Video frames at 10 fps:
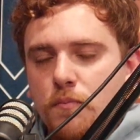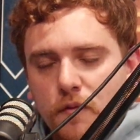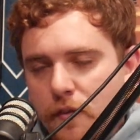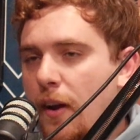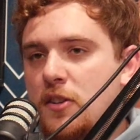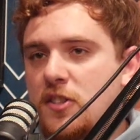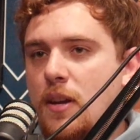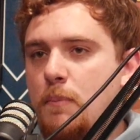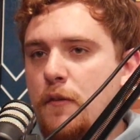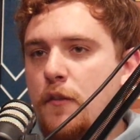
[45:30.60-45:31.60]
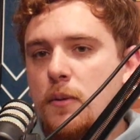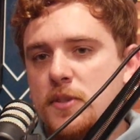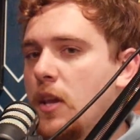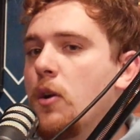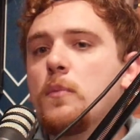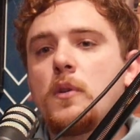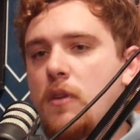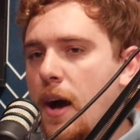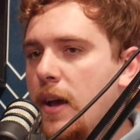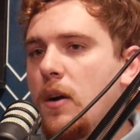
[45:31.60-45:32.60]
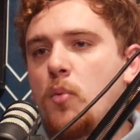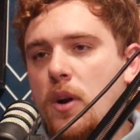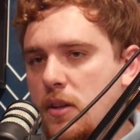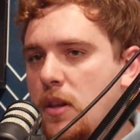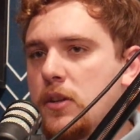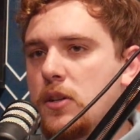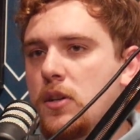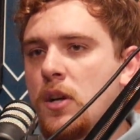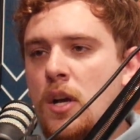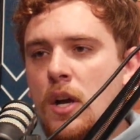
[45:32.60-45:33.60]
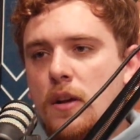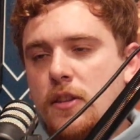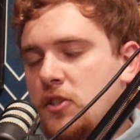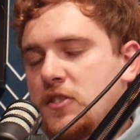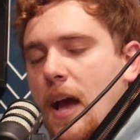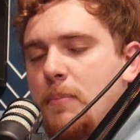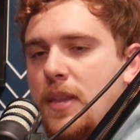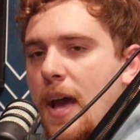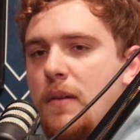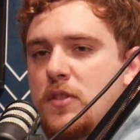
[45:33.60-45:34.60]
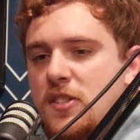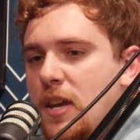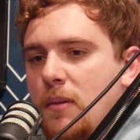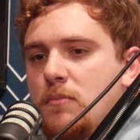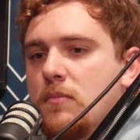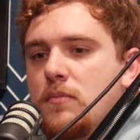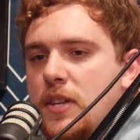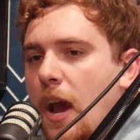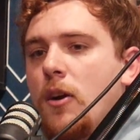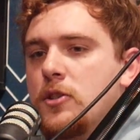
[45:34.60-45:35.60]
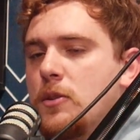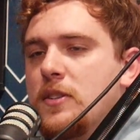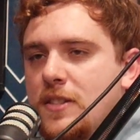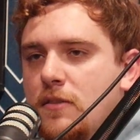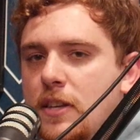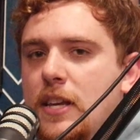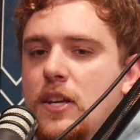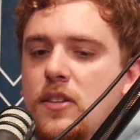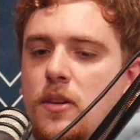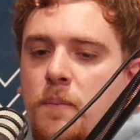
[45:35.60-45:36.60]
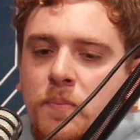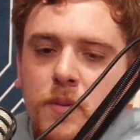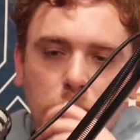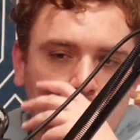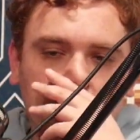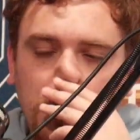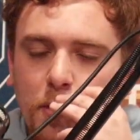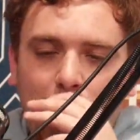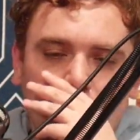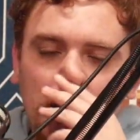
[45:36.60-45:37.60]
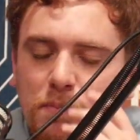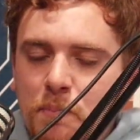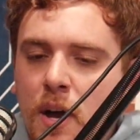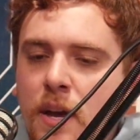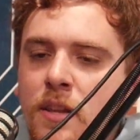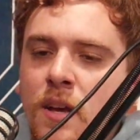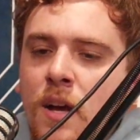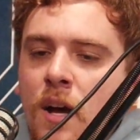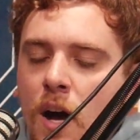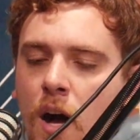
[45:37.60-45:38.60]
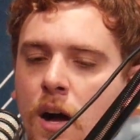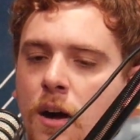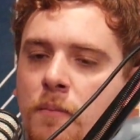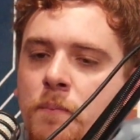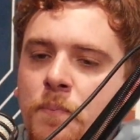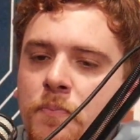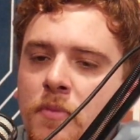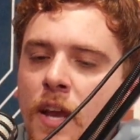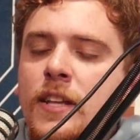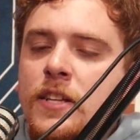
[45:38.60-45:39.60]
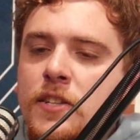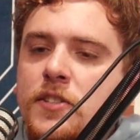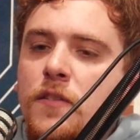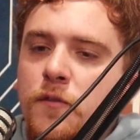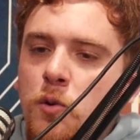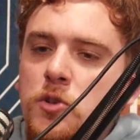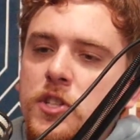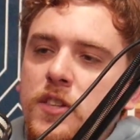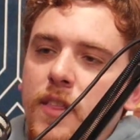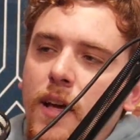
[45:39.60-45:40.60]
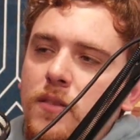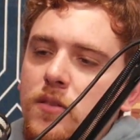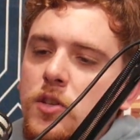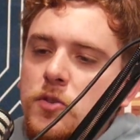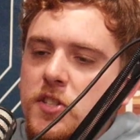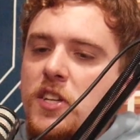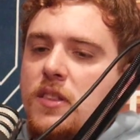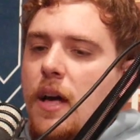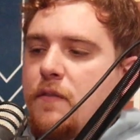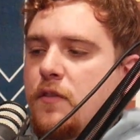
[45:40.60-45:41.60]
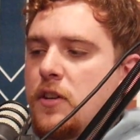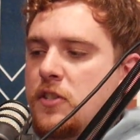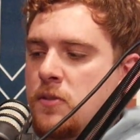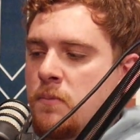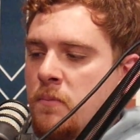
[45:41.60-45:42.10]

very separate films. They don't rely on one another. They just happen to have the same character as the lead, which is great. But it is unfortunate that you see Netflix